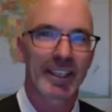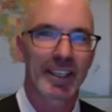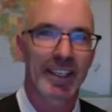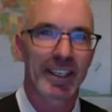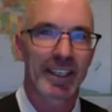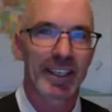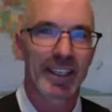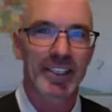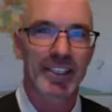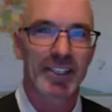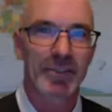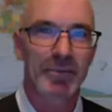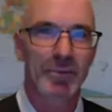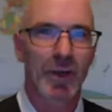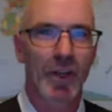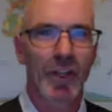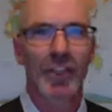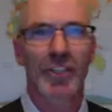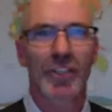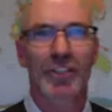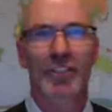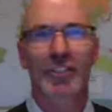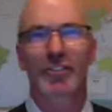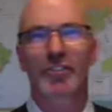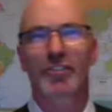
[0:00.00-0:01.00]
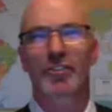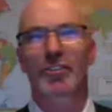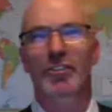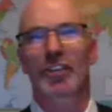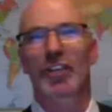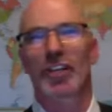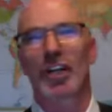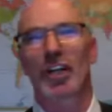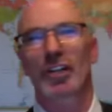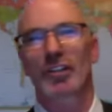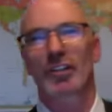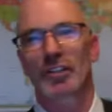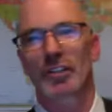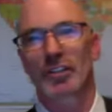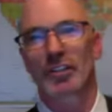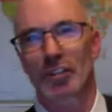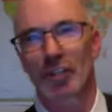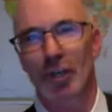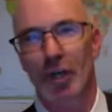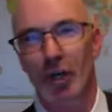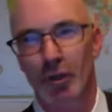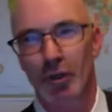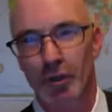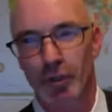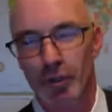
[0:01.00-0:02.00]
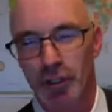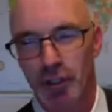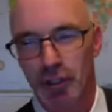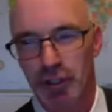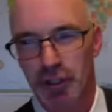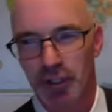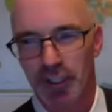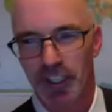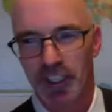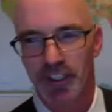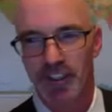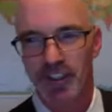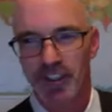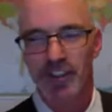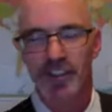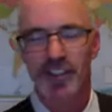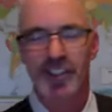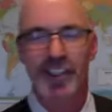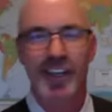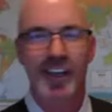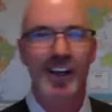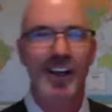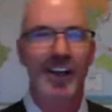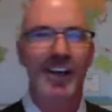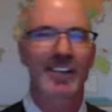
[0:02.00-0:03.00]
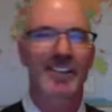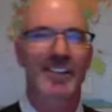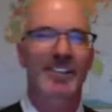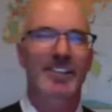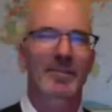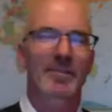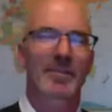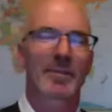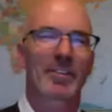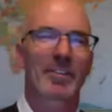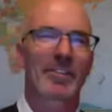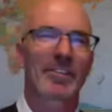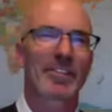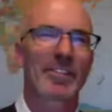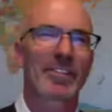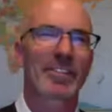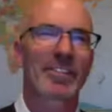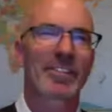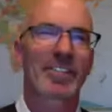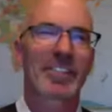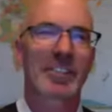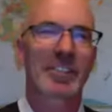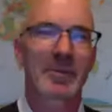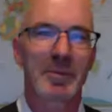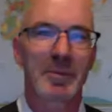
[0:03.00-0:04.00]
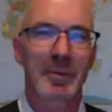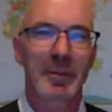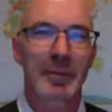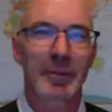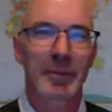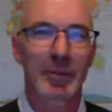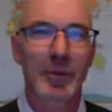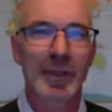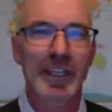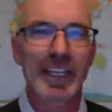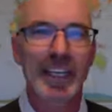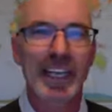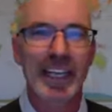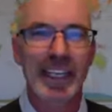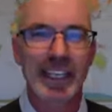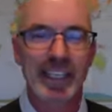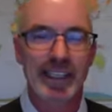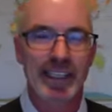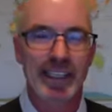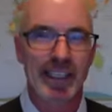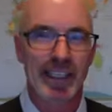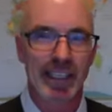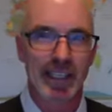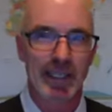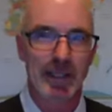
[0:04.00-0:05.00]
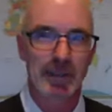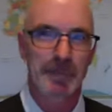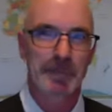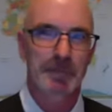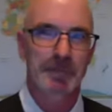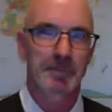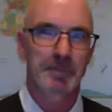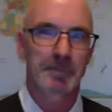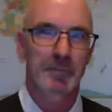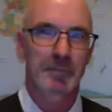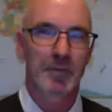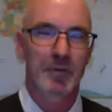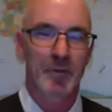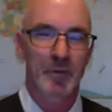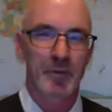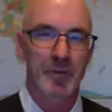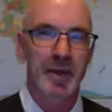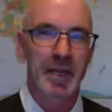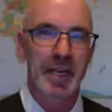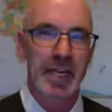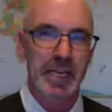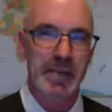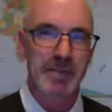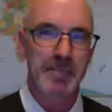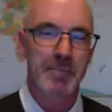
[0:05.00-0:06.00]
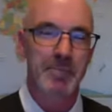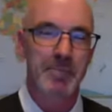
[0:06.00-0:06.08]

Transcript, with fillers: And he said, well, he said, you're the Celtic coach. I said, yeah. I said, but it doesn't seem to be doing anything for me.